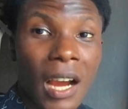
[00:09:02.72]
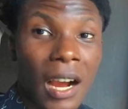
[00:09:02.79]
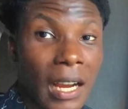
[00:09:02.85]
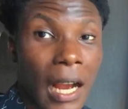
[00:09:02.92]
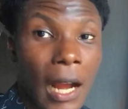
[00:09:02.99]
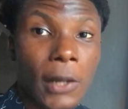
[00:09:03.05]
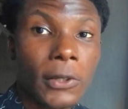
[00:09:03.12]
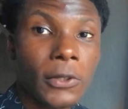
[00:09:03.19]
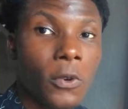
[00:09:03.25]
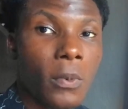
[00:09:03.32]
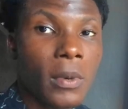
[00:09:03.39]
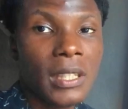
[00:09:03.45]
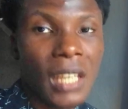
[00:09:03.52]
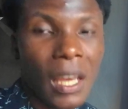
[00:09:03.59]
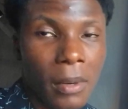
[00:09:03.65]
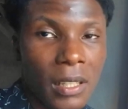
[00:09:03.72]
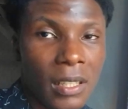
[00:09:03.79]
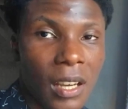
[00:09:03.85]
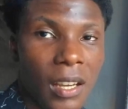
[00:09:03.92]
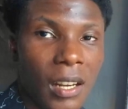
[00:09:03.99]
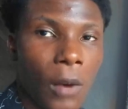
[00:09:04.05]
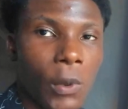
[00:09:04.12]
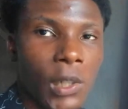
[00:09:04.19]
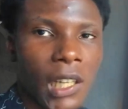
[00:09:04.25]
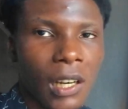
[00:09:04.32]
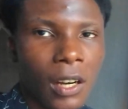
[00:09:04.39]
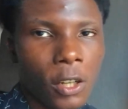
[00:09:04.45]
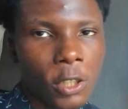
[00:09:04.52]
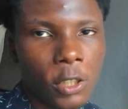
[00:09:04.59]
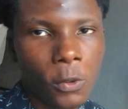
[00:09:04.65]
accounts will be debited and which
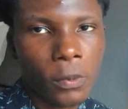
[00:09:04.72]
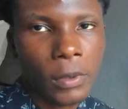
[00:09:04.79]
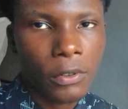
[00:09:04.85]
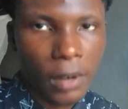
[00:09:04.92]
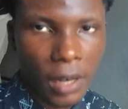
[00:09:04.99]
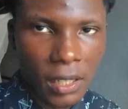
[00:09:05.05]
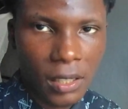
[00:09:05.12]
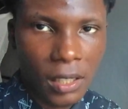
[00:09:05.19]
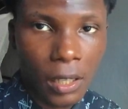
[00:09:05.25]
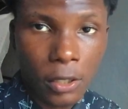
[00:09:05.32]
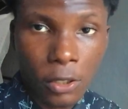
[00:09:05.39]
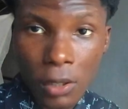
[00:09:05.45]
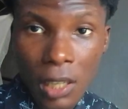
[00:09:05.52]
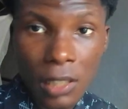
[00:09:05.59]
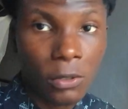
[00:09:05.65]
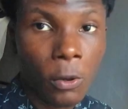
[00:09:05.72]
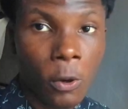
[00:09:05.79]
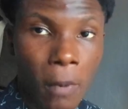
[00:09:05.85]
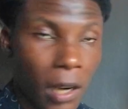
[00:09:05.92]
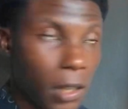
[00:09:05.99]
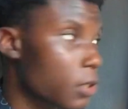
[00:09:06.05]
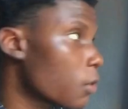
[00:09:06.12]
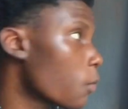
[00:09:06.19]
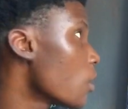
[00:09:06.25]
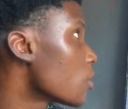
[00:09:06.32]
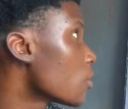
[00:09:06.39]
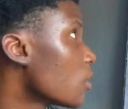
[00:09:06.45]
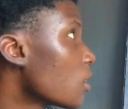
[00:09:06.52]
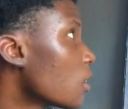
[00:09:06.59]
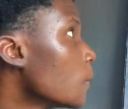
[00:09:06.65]
accounts will be credited. So let's go back to the
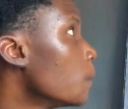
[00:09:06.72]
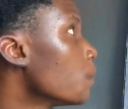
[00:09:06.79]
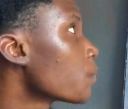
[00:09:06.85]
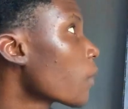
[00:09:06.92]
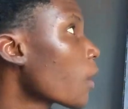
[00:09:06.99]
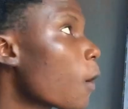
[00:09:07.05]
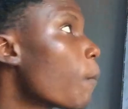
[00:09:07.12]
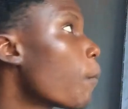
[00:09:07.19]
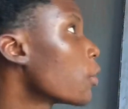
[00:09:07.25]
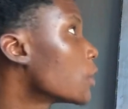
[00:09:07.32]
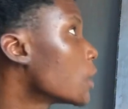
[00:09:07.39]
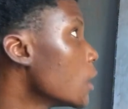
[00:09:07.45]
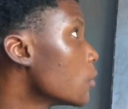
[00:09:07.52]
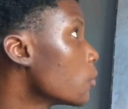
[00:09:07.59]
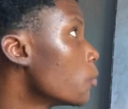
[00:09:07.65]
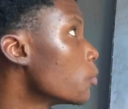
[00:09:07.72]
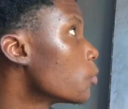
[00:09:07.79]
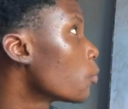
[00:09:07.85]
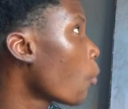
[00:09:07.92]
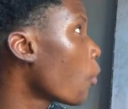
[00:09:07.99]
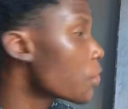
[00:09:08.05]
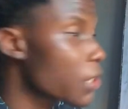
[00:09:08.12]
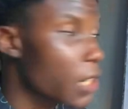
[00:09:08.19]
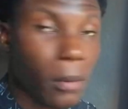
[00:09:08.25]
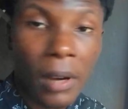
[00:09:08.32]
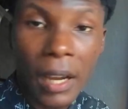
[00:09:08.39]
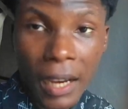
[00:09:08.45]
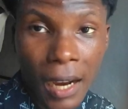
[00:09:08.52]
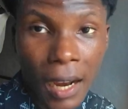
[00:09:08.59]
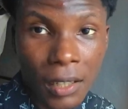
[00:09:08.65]
question again. Purchase goods 200 naira
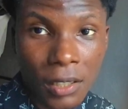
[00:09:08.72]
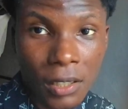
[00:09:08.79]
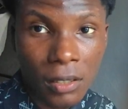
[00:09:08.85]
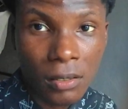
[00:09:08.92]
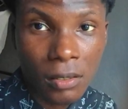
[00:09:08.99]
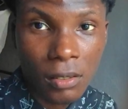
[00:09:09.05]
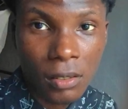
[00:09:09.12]
by cash.